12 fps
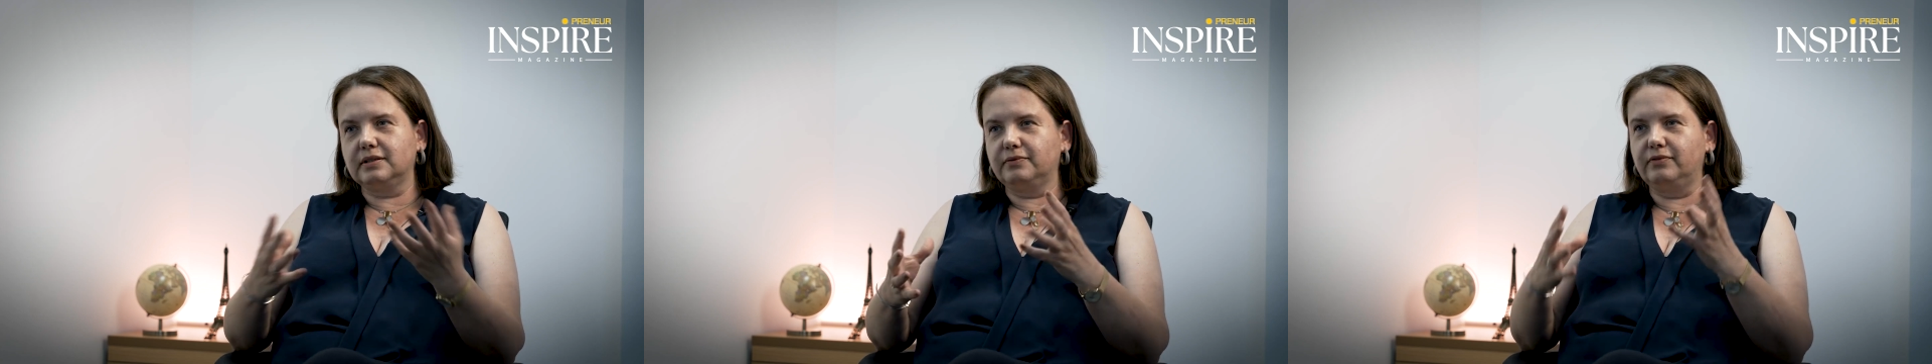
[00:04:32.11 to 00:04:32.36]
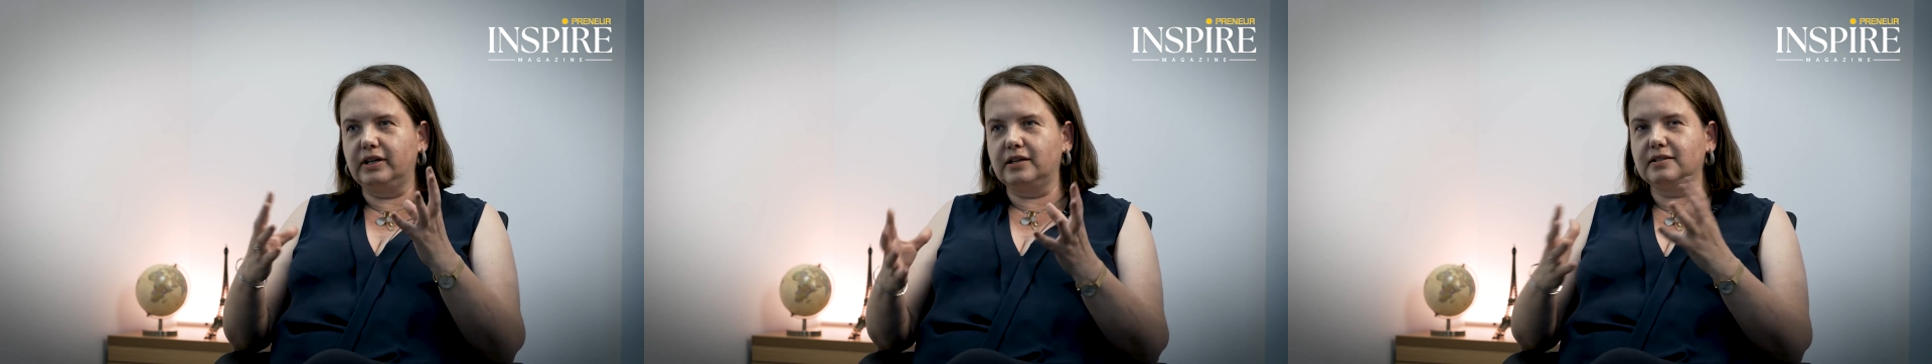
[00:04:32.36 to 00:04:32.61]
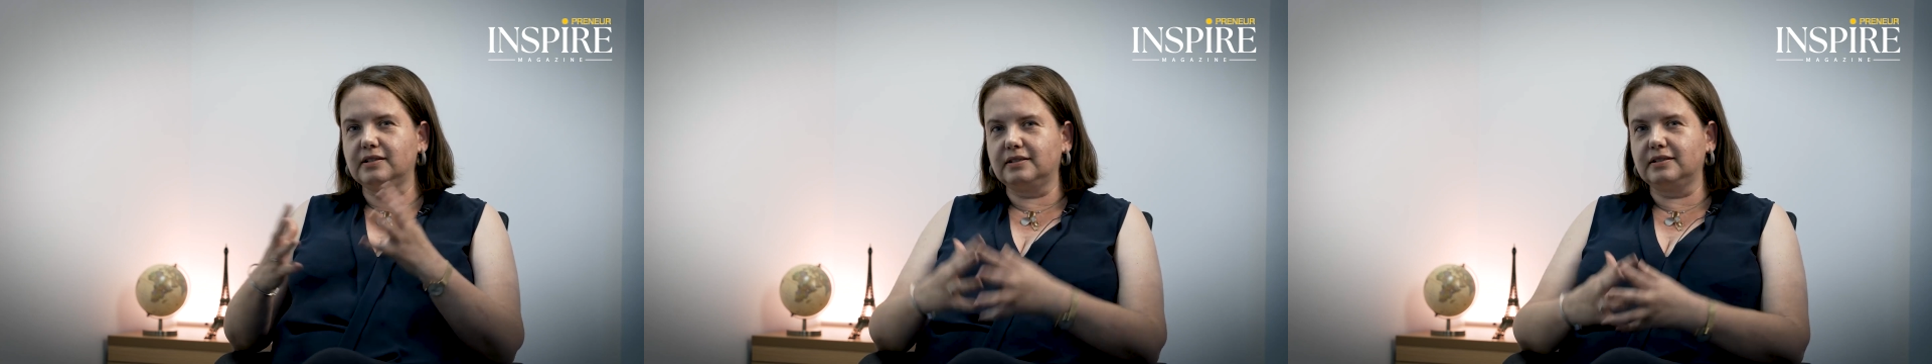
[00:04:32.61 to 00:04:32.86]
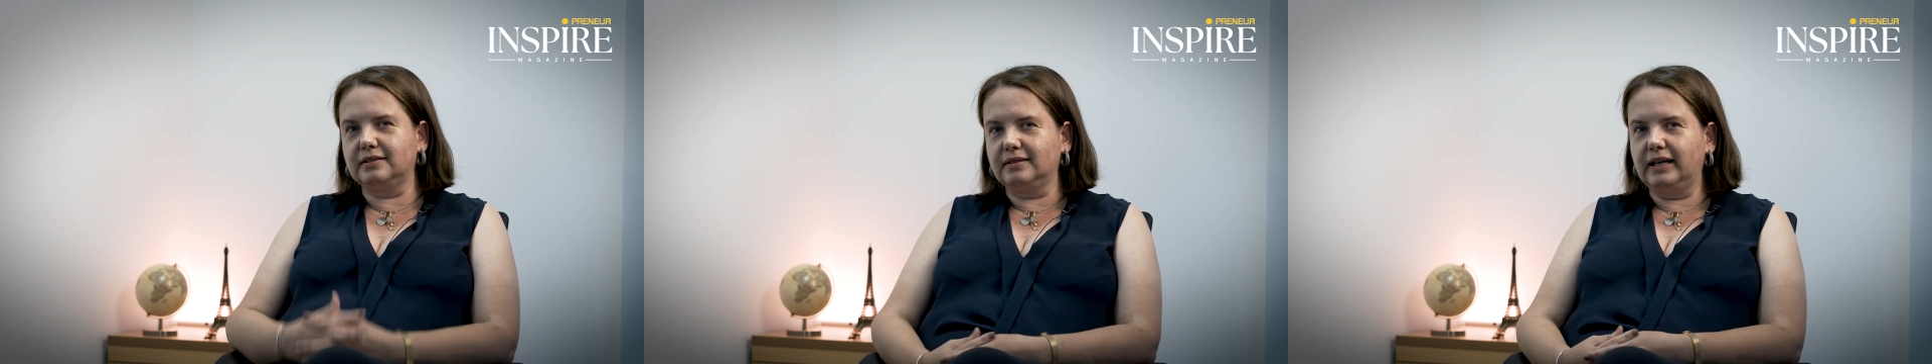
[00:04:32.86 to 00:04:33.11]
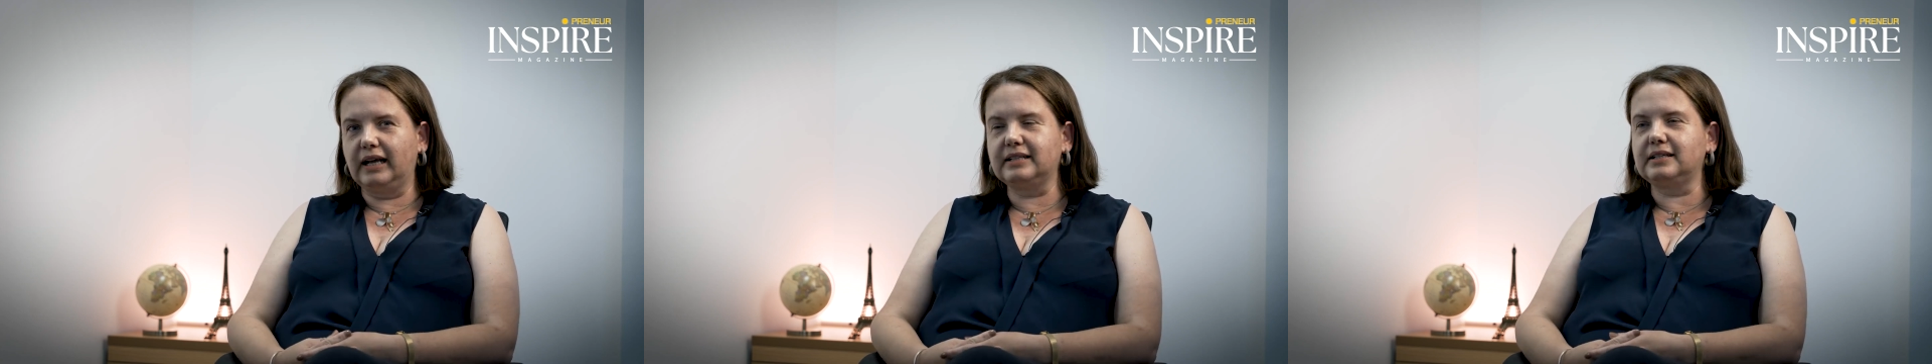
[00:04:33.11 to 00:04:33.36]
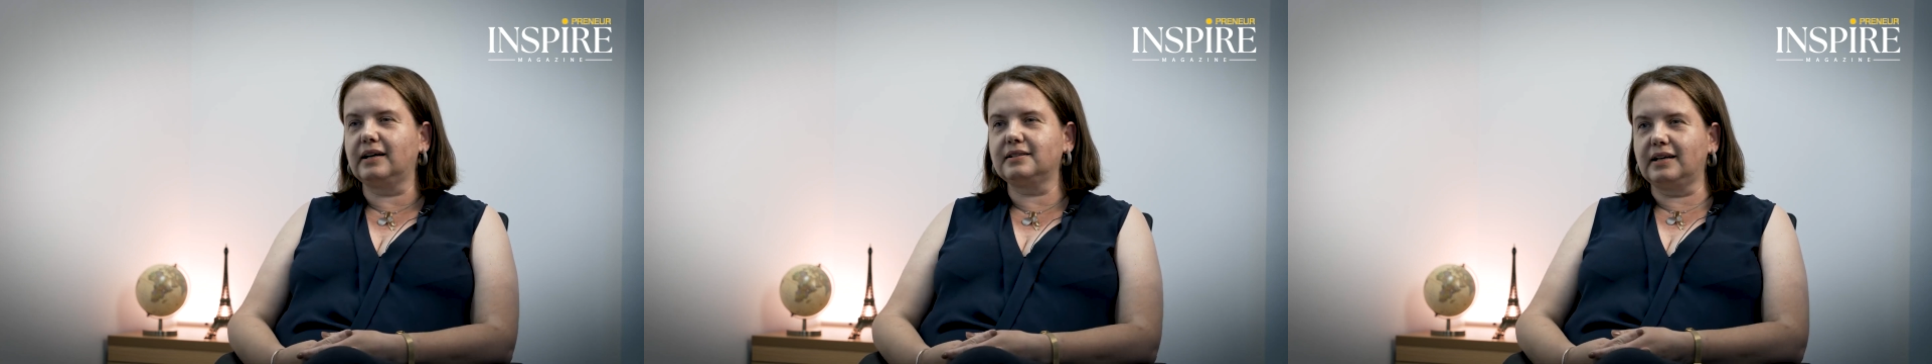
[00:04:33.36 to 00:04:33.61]
very
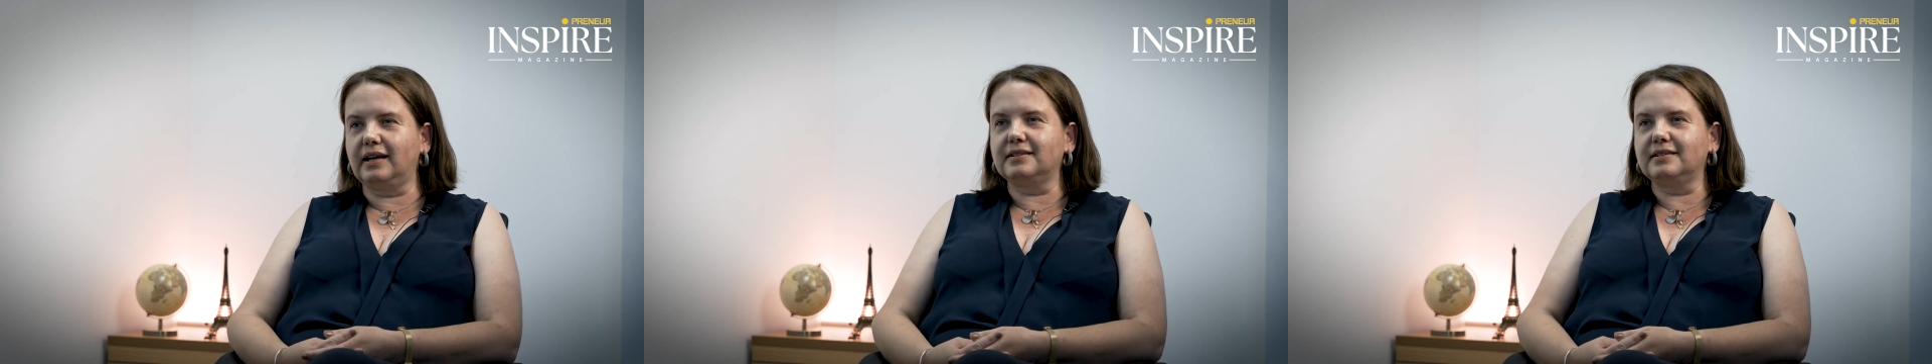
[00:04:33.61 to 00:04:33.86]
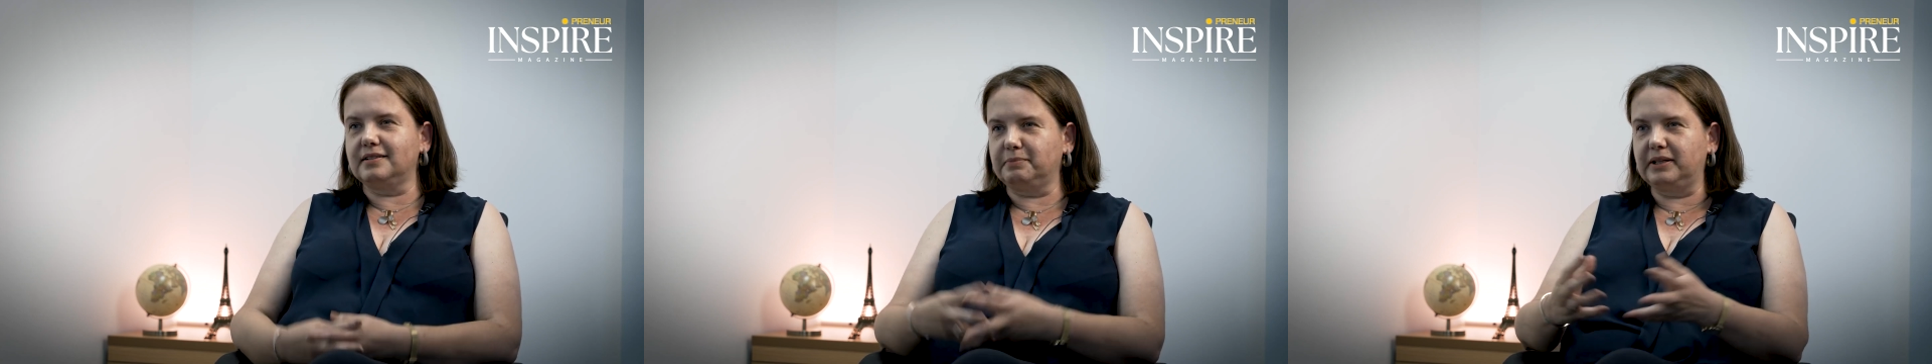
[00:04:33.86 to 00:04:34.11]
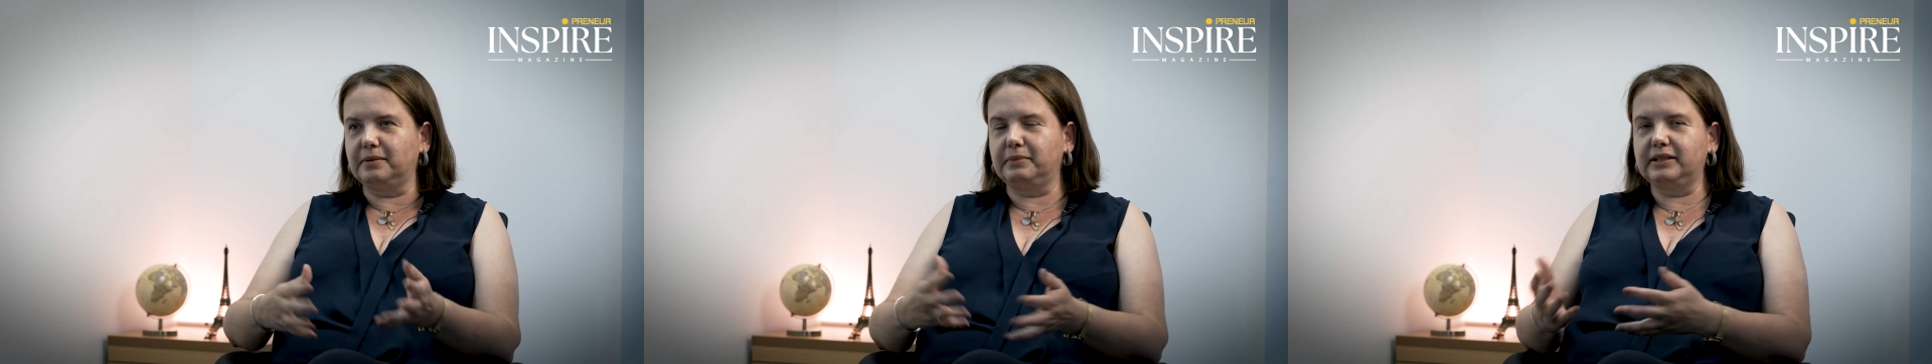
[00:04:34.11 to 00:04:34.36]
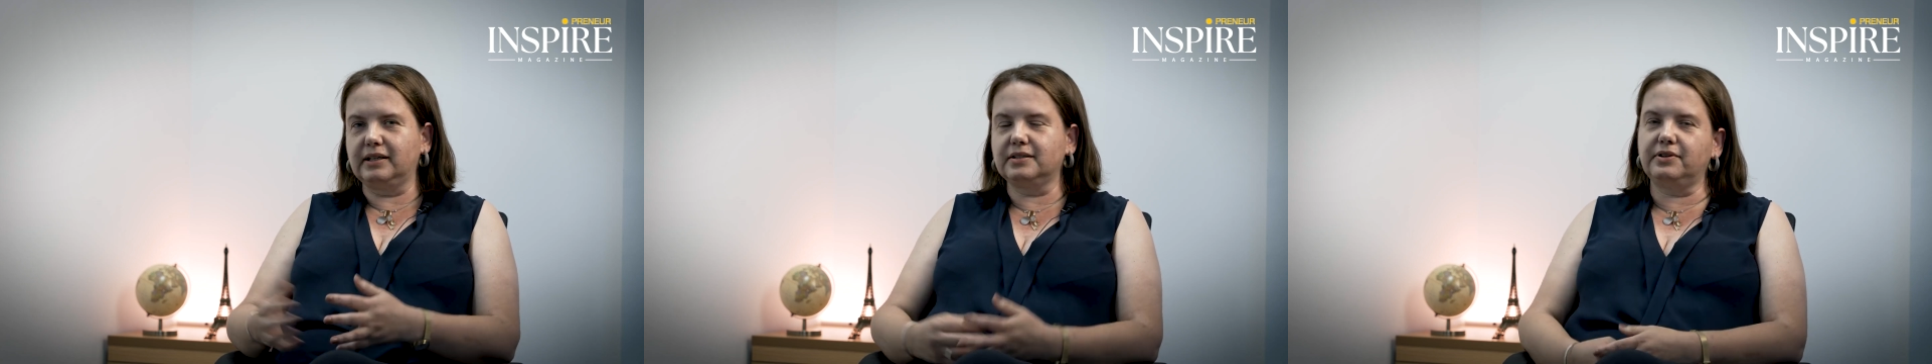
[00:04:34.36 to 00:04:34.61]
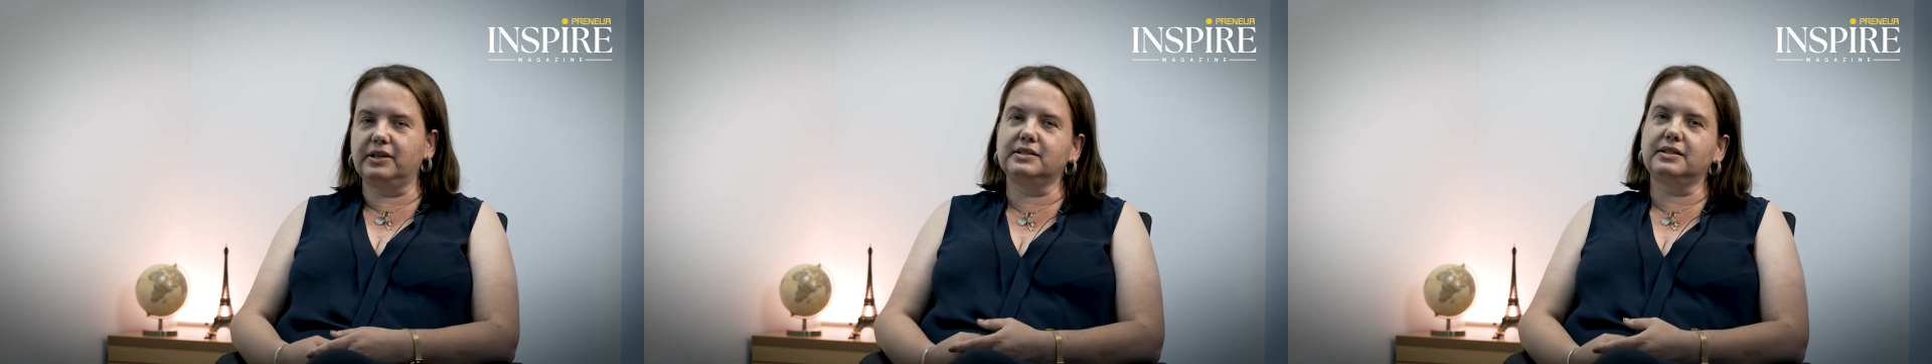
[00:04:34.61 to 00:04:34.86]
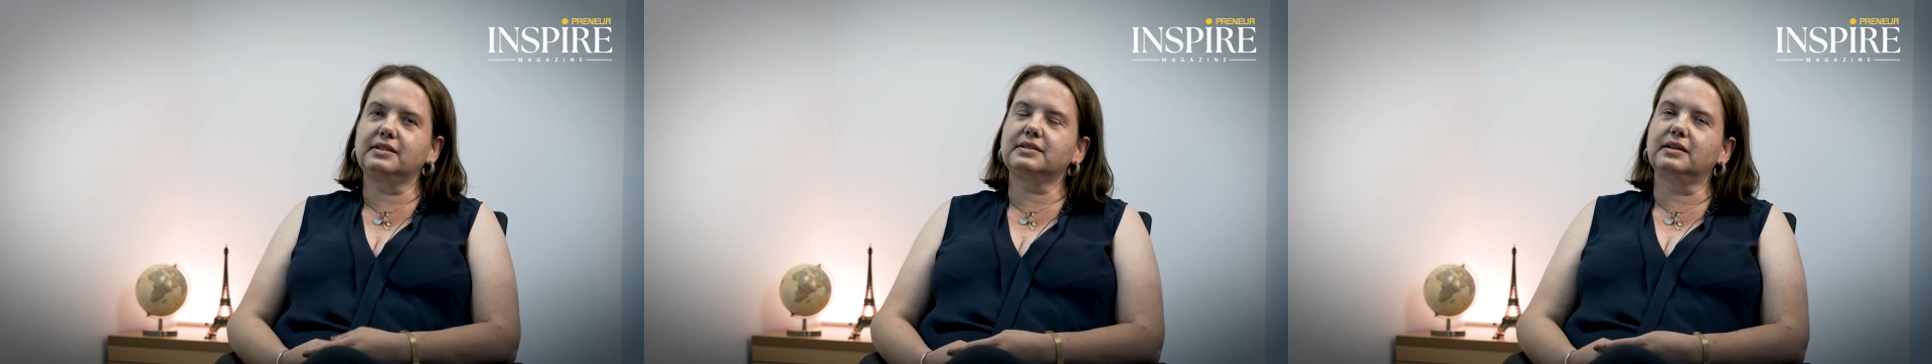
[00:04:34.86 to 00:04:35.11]
exact sciences, mathematics,
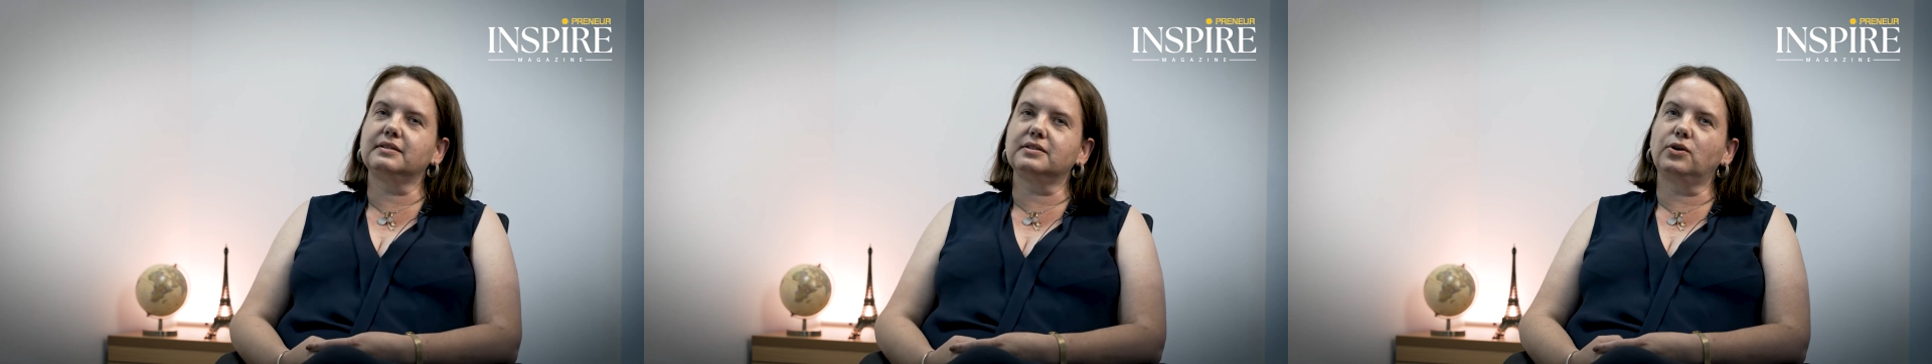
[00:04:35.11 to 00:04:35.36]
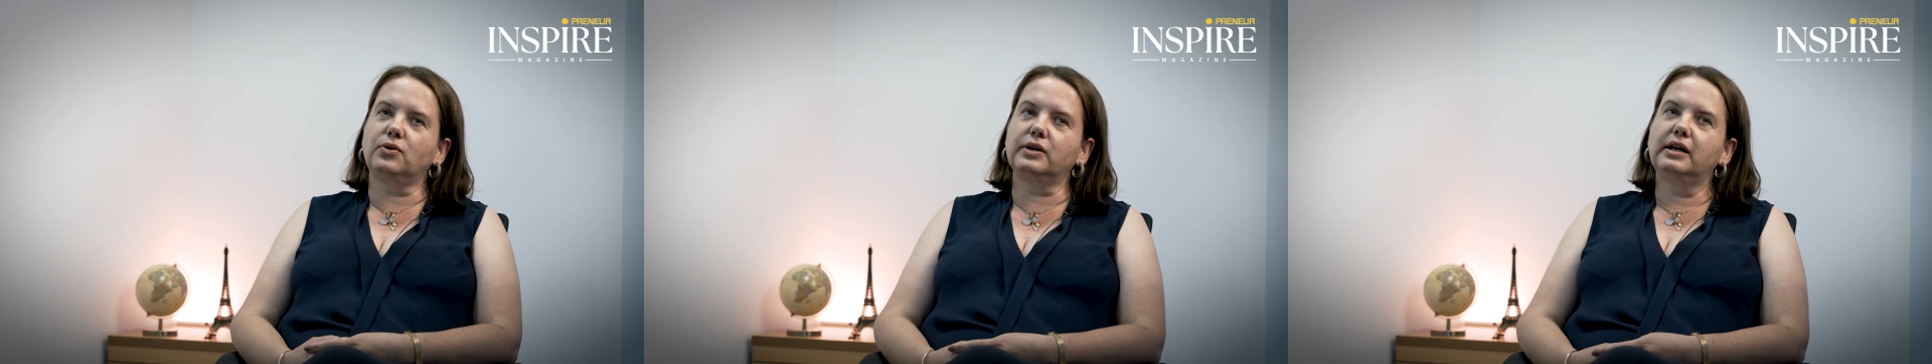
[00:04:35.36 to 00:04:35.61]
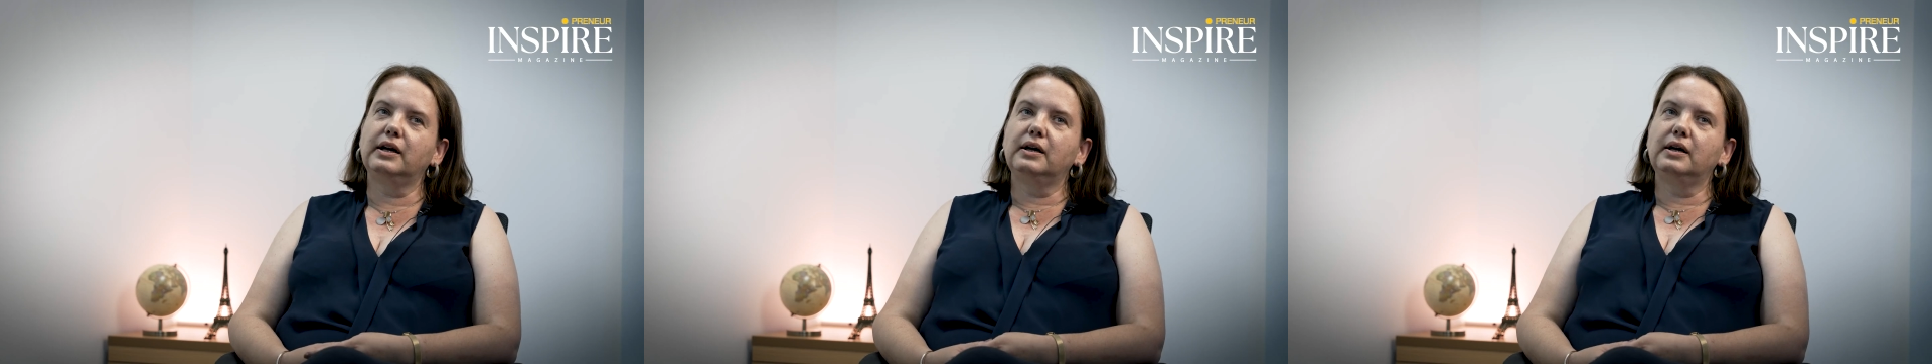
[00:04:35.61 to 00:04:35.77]
physics, and so on.